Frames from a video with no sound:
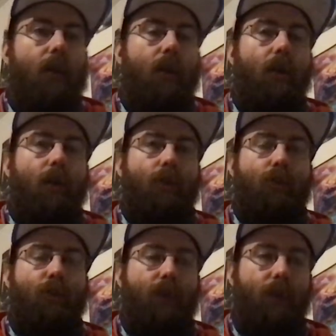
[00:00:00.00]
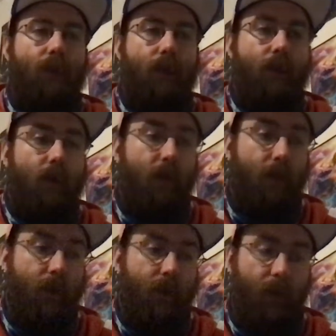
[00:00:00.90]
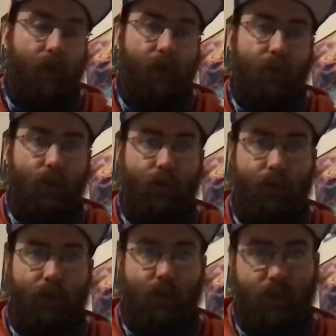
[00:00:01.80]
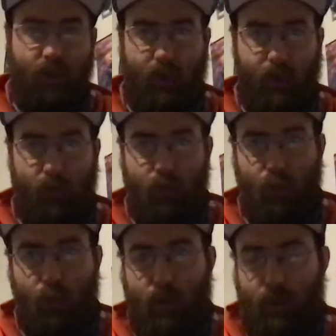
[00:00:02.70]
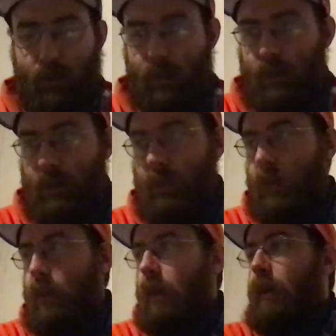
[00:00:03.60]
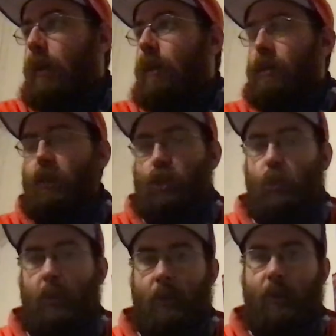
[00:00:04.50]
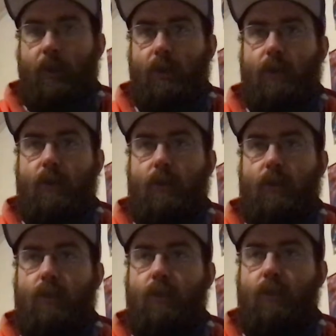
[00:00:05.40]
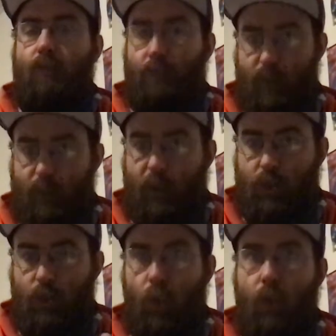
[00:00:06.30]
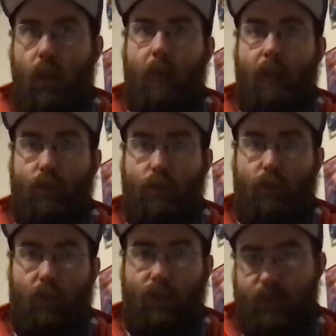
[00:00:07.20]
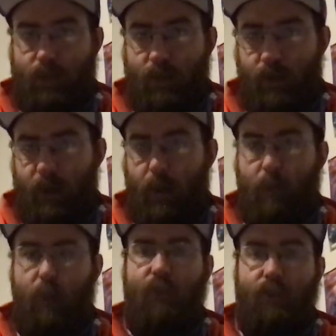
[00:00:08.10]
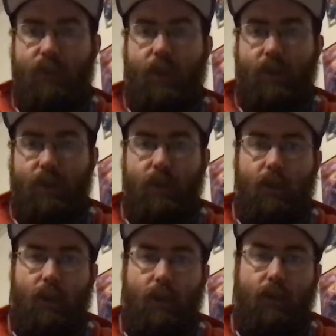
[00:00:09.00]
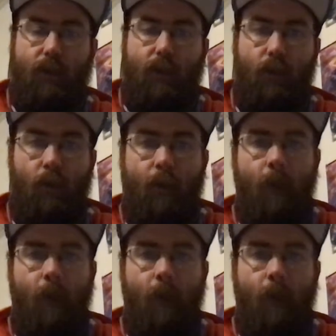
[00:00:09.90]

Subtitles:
that between everything that's going on outside this channel, as well as the next Twilight Wings special coming out tomorrow, I decided I think I'll move it to today instead. So,